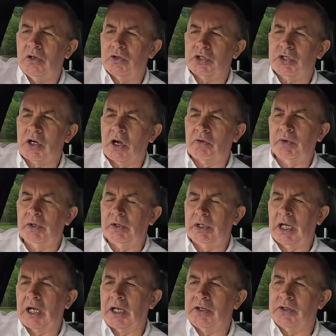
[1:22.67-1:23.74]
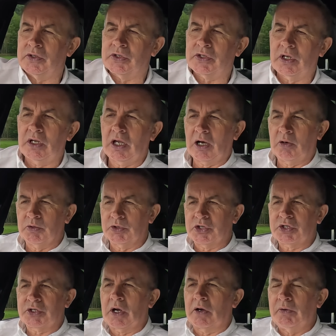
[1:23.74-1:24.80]
start route guidance. I want to
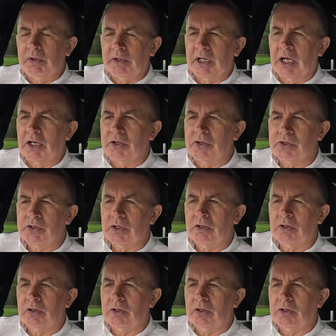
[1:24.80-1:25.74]
start route guidance.